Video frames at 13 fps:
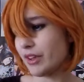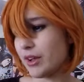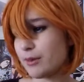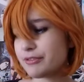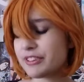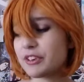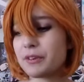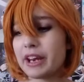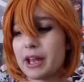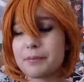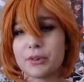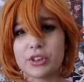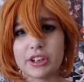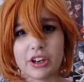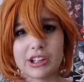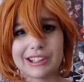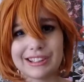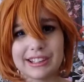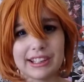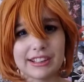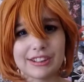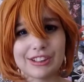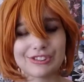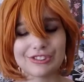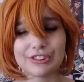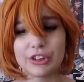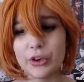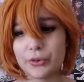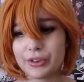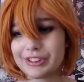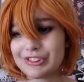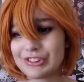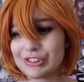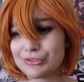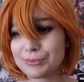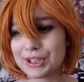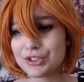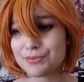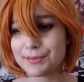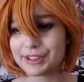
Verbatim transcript: hopefully, when I put it on, it doesn't notice as much,